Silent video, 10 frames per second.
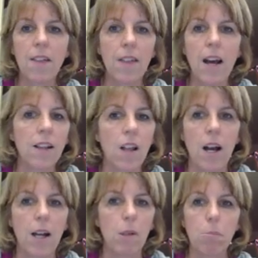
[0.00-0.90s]
on that
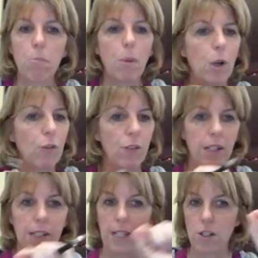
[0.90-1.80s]
line
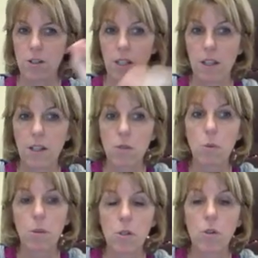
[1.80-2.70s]
perfectly, just like the things
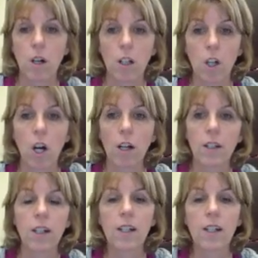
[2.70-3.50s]
we've been doing all along.